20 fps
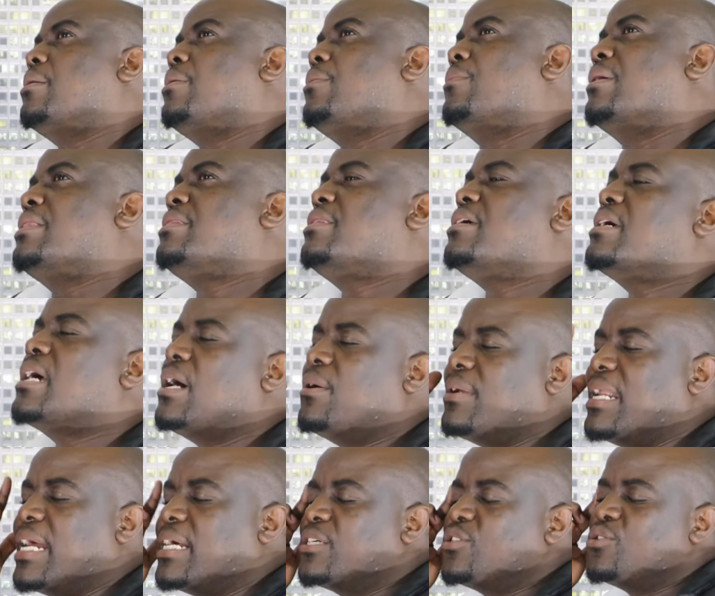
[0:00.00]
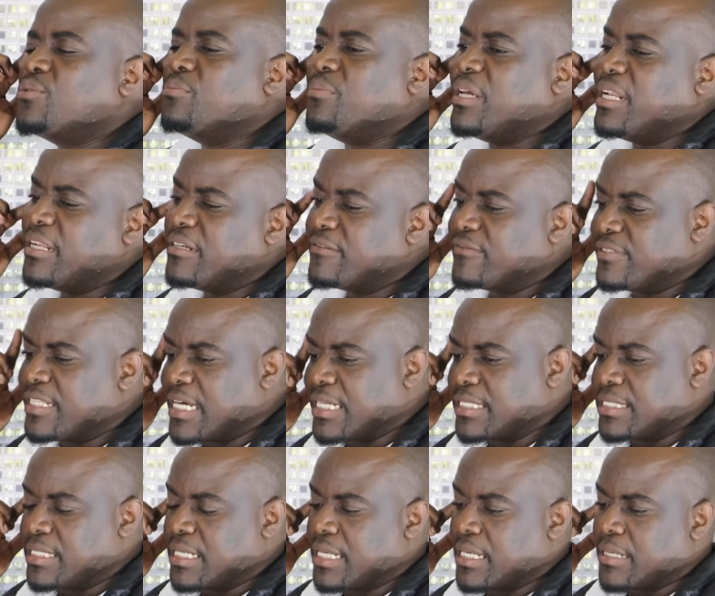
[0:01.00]
One thing I would like to believe
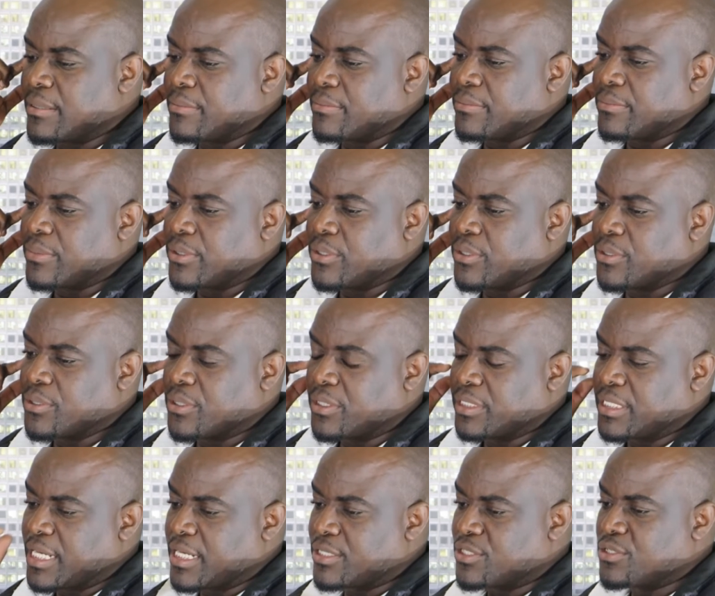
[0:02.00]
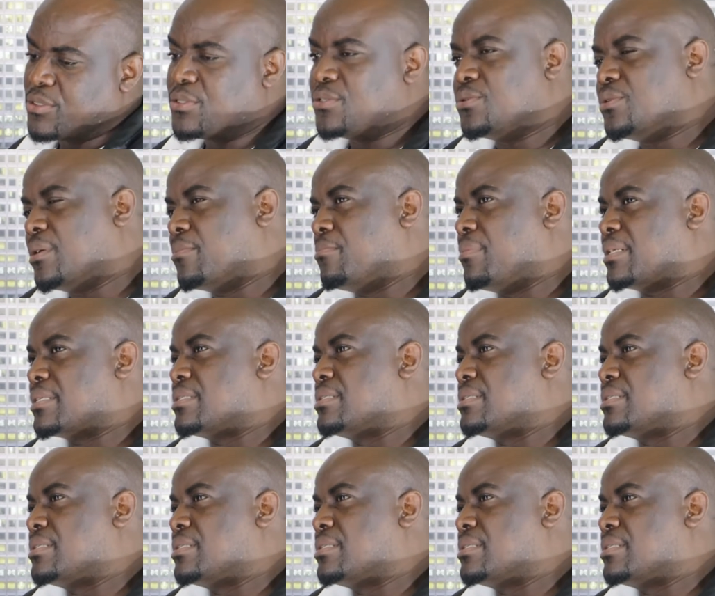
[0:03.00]
that you don't get to do